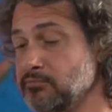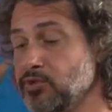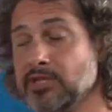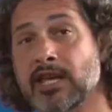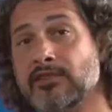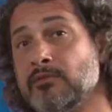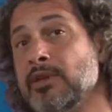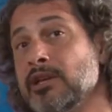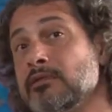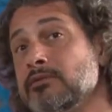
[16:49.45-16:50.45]
put together to
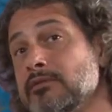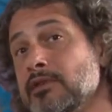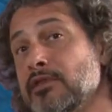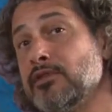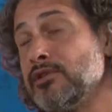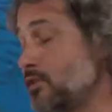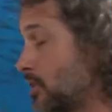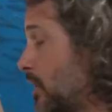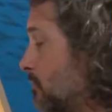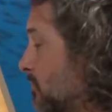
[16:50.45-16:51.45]
make a third shape.